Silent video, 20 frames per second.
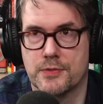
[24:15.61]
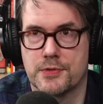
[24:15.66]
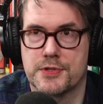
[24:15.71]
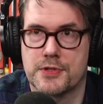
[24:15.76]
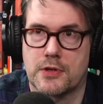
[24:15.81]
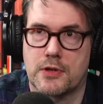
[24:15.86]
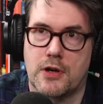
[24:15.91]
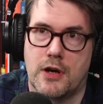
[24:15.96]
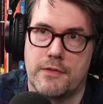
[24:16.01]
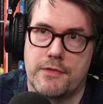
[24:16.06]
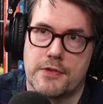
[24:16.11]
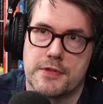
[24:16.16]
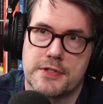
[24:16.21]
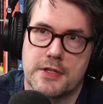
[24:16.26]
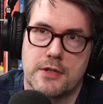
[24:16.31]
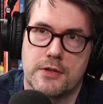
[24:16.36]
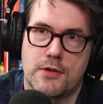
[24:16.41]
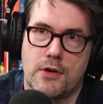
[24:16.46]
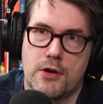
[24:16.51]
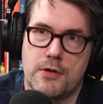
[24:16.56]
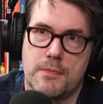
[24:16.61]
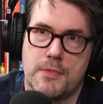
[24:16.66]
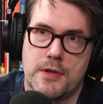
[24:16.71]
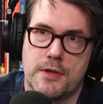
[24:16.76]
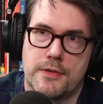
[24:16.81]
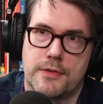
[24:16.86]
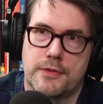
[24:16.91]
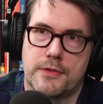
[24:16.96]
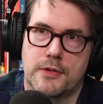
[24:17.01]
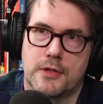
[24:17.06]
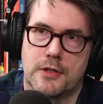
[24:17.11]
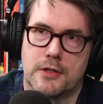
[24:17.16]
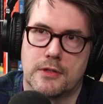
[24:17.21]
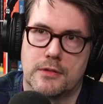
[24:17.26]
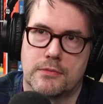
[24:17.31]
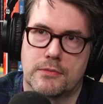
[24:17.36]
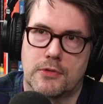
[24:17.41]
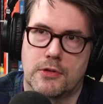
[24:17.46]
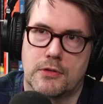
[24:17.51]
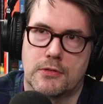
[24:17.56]
There was a conference at Dartmouth
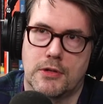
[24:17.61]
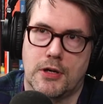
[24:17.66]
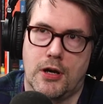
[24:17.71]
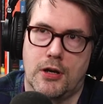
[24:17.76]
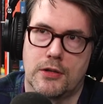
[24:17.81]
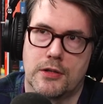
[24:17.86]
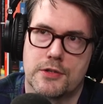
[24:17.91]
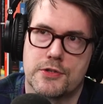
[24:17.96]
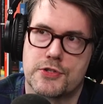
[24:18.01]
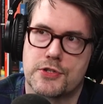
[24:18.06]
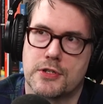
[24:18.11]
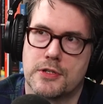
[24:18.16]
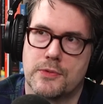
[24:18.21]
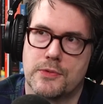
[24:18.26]
uh, College.